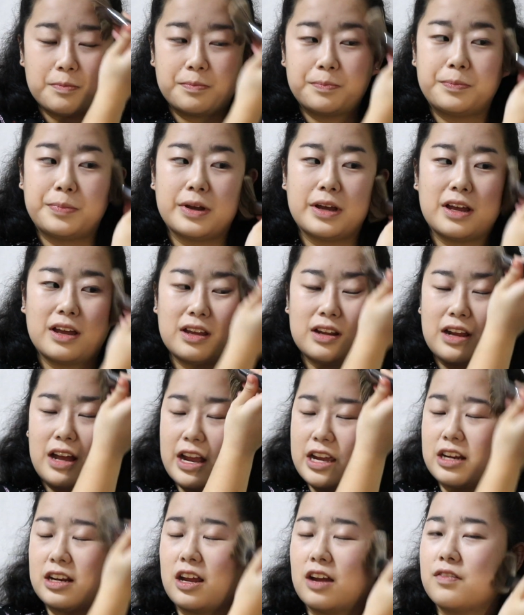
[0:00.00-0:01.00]
but I
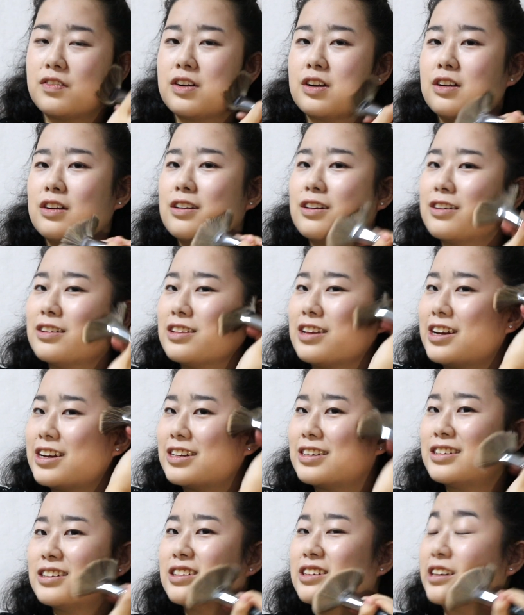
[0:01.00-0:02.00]
never
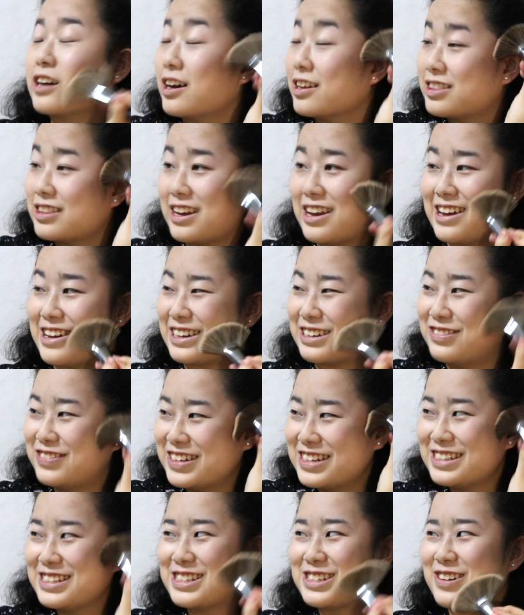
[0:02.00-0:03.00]
like got the hang of
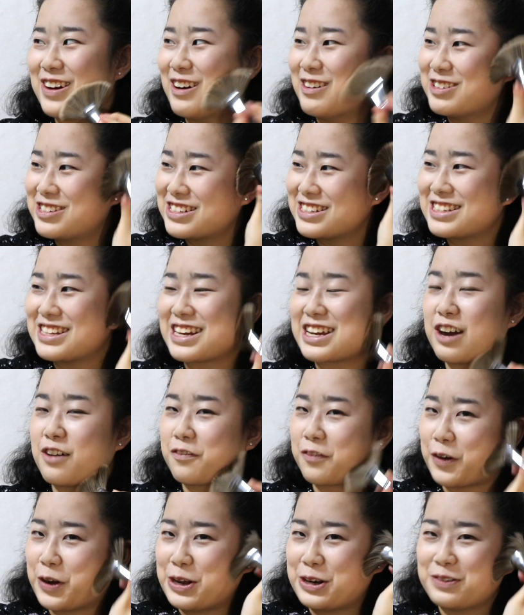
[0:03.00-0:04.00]
it, so I was just like
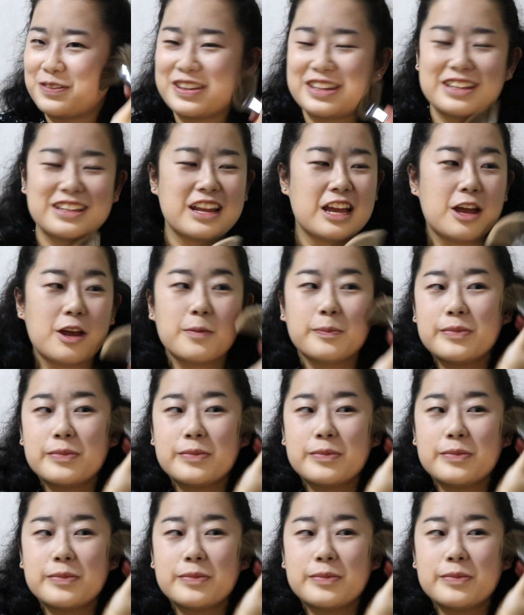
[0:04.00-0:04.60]
afraid of it.